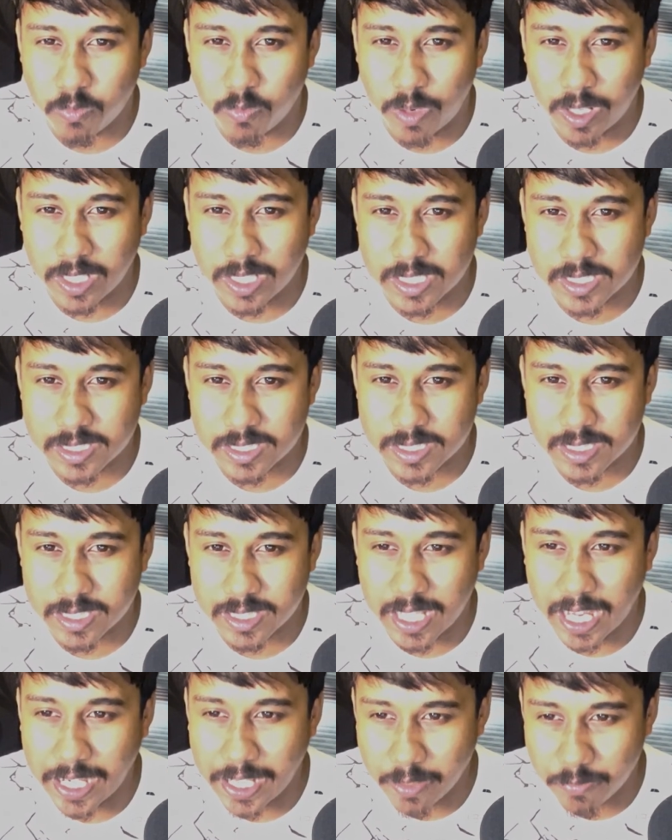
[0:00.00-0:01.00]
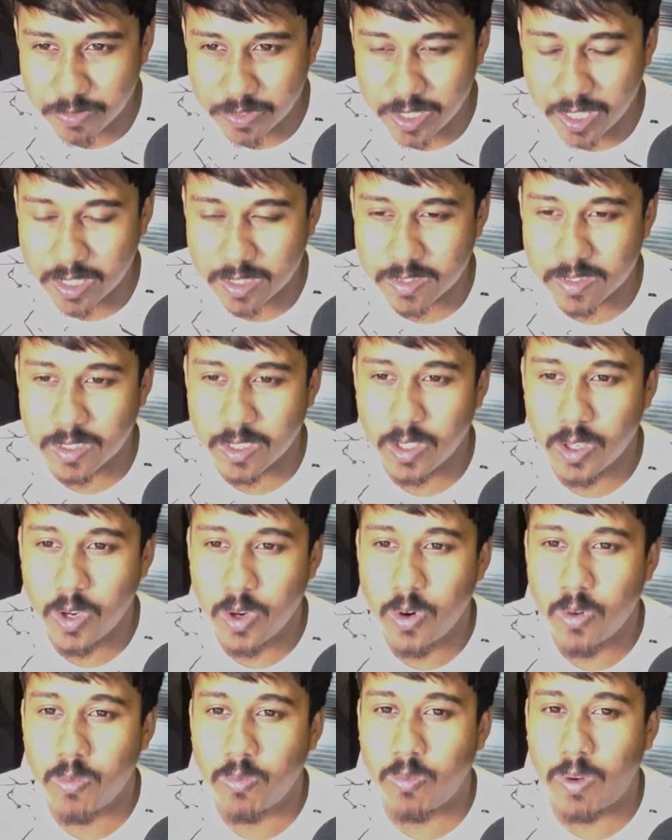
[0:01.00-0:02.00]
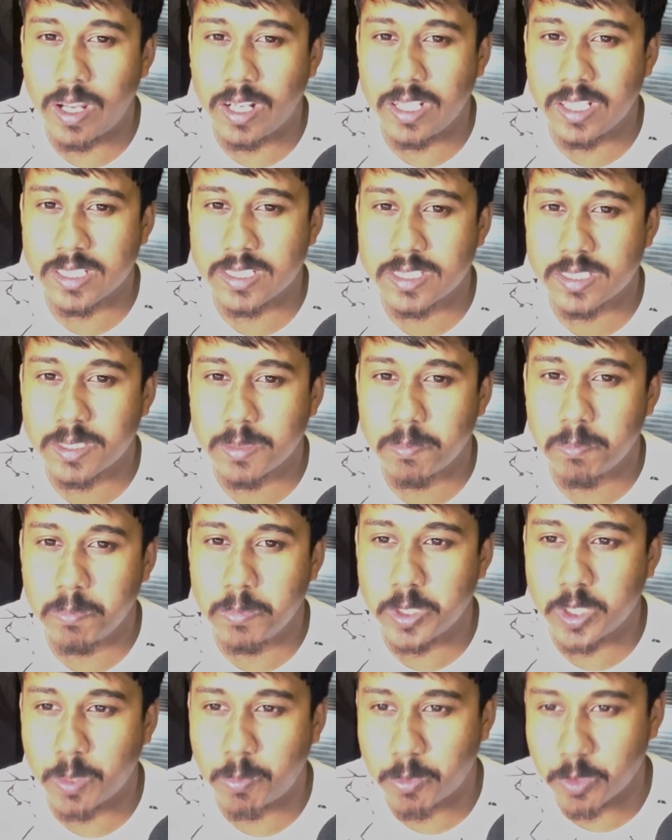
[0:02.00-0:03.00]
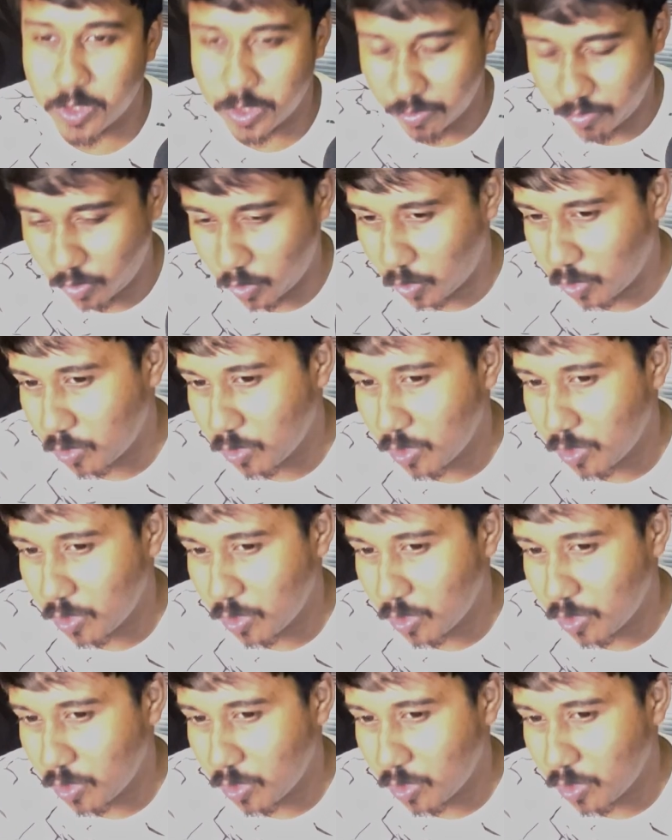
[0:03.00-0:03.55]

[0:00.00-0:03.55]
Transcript: one is knight f6, one is bishop to g4.